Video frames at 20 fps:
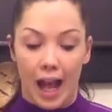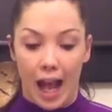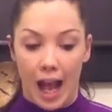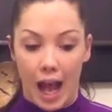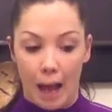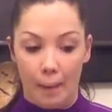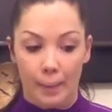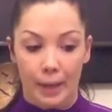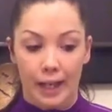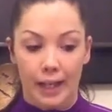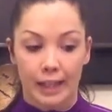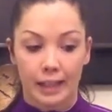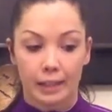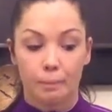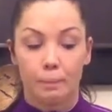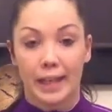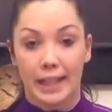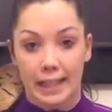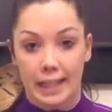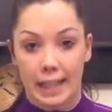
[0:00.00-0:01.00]
Am I
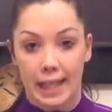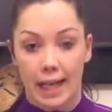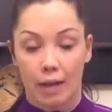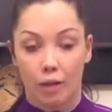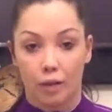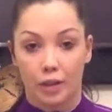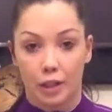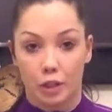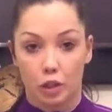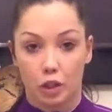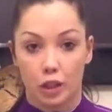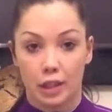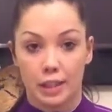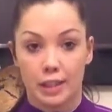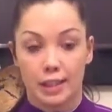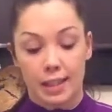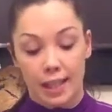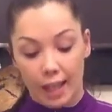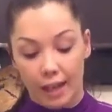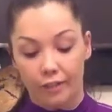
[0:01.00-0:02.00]
making healthy
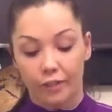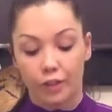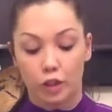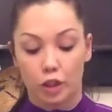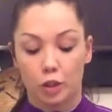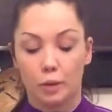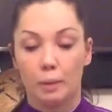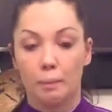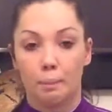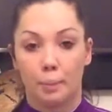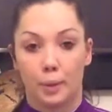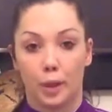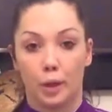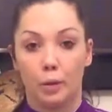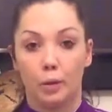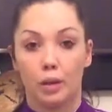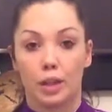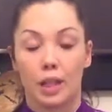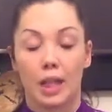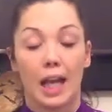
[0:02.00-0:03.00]
choices? If you're doing
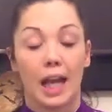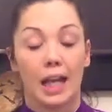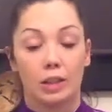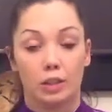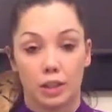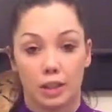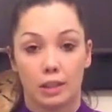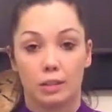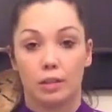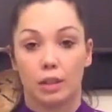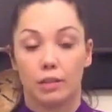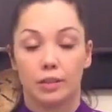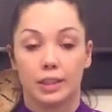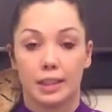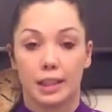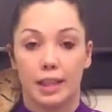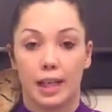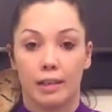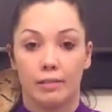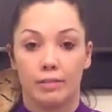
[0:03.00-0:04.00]
both and you're still not
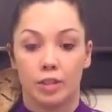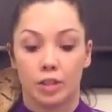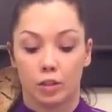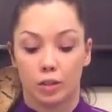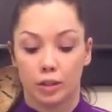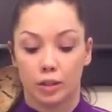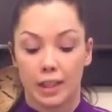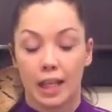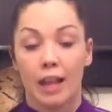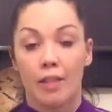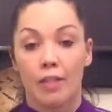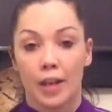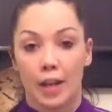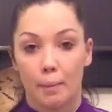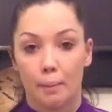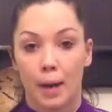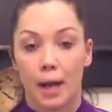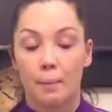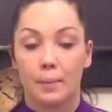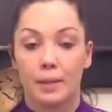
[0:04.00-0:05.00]
seeing any results, then
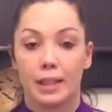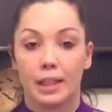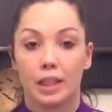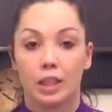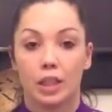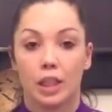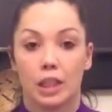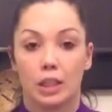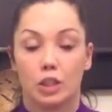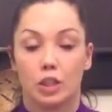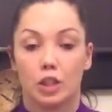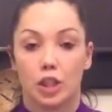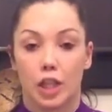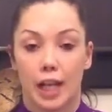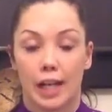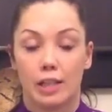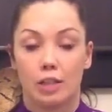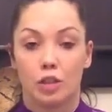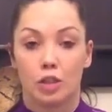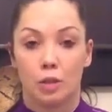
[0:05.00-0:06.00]
it might be that you need to
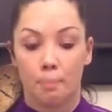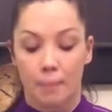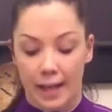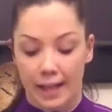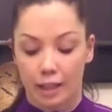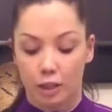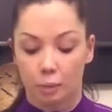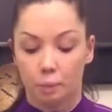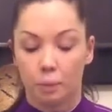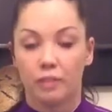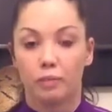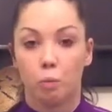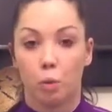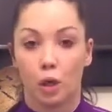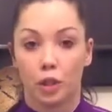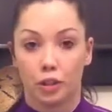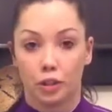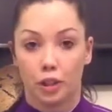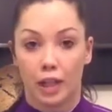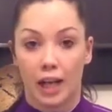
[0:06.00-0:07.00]
change the makeup of
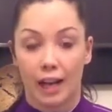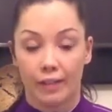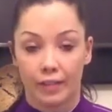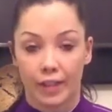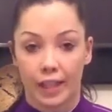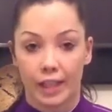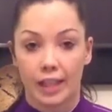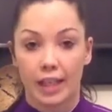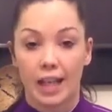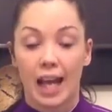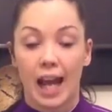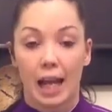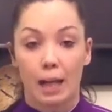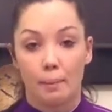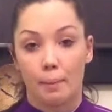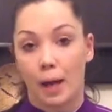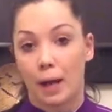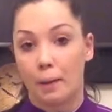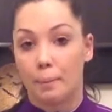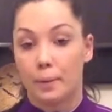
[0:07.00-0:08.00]
what you're having, and
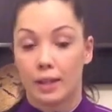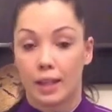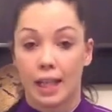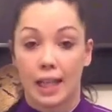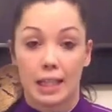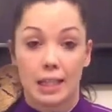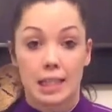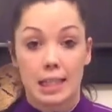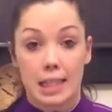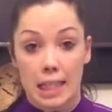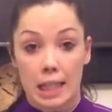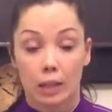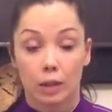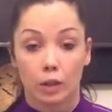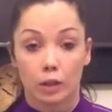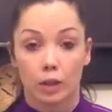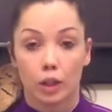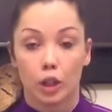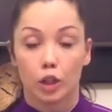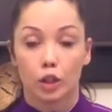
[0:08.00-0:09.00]
it might be that it's
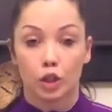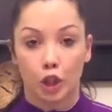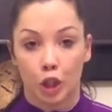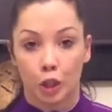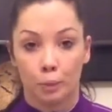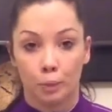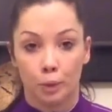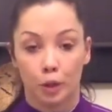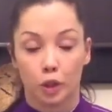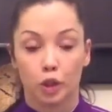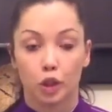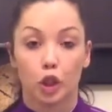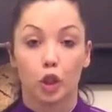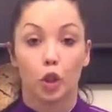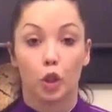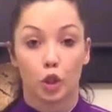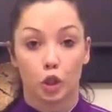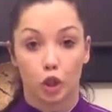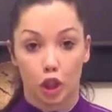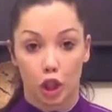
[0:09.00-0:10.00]
still too much
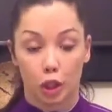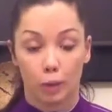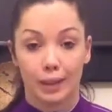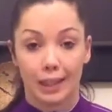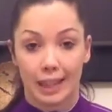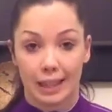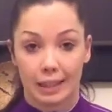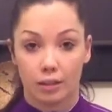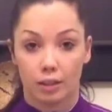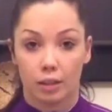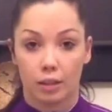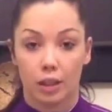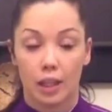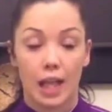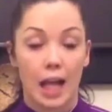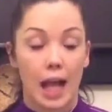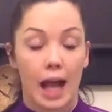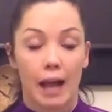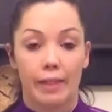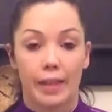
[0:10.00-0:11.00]
or too little.
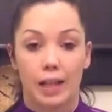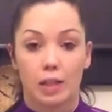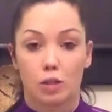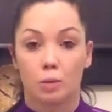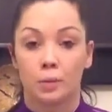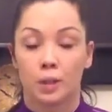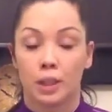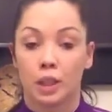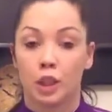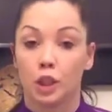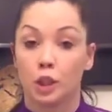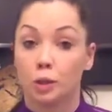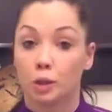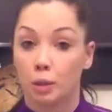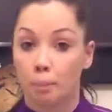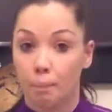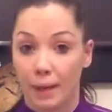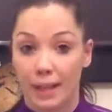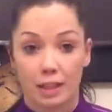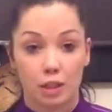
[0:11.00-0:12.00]
And that's something that you
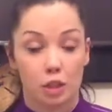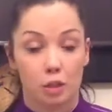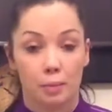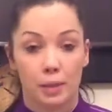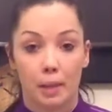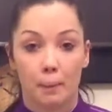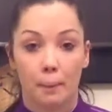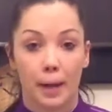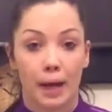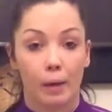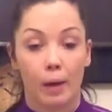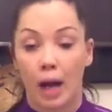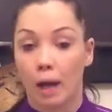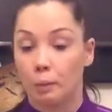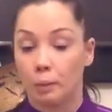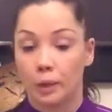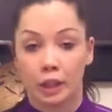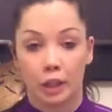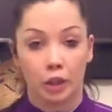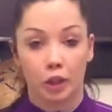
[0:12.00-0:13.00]
can message me about,
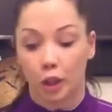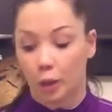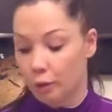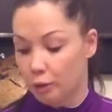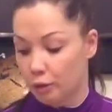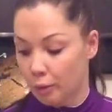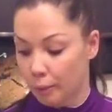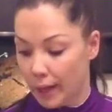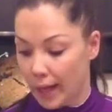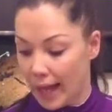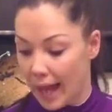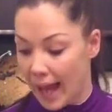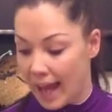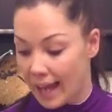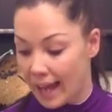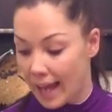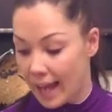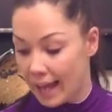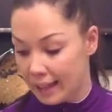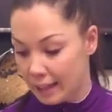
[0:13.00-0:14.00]
and we can go through it
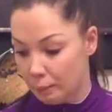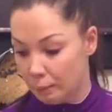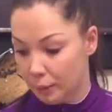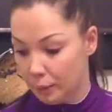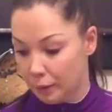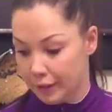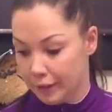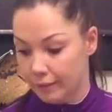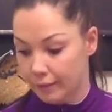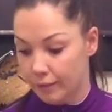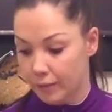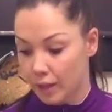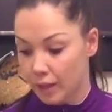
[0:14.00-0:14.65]
at any point.